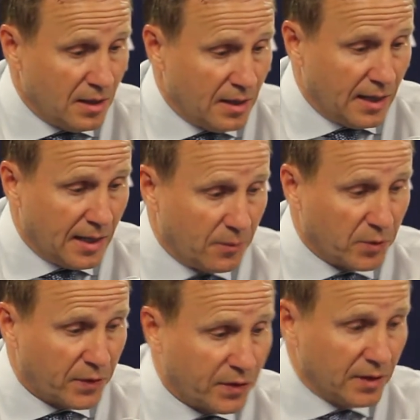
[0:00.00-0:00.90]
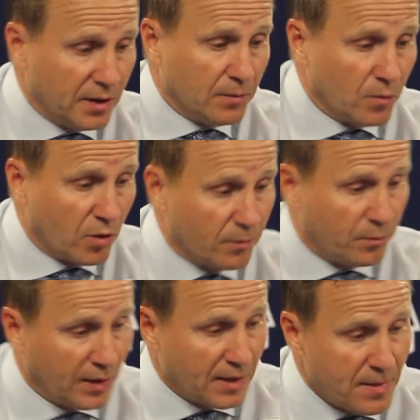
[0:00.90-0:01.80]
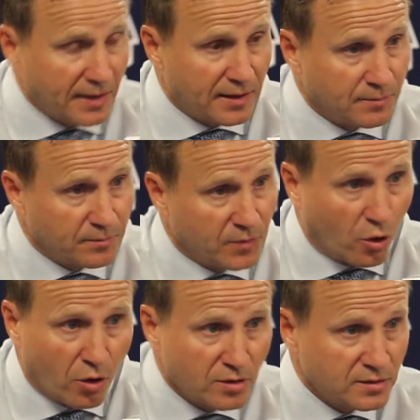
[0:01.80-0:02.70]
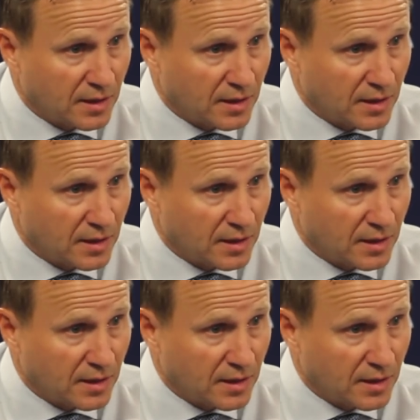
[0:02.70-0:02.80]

And with our playmaking guards,